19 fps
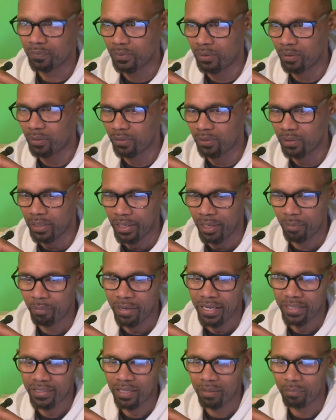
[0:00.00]
the
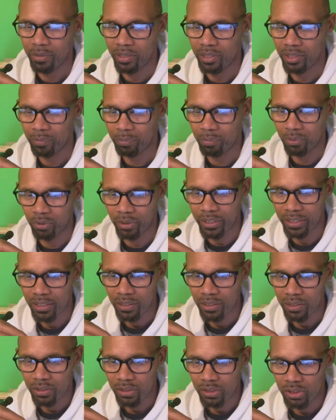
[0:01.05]
airbags had been deployed.
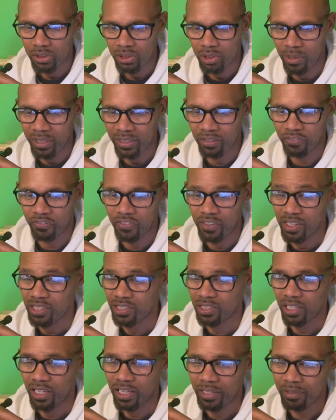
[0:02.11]
So at the
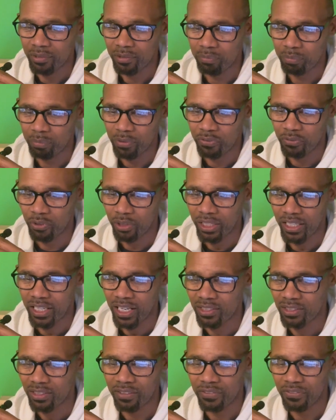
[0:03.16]
finish line, before they
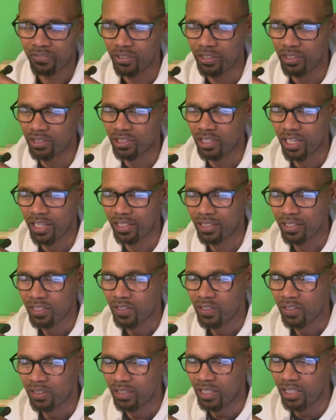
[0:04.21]
got to the finish line,
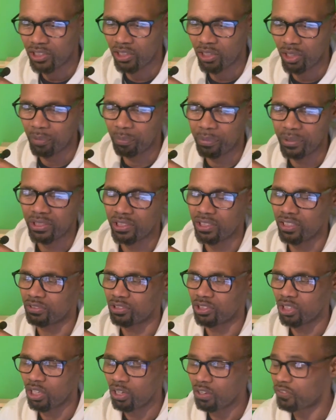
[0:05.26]
they showed a picture of
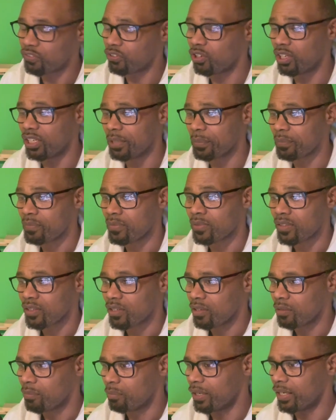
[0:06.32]
snow falling,
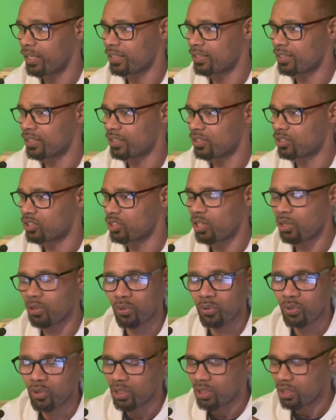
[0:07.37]
but the snow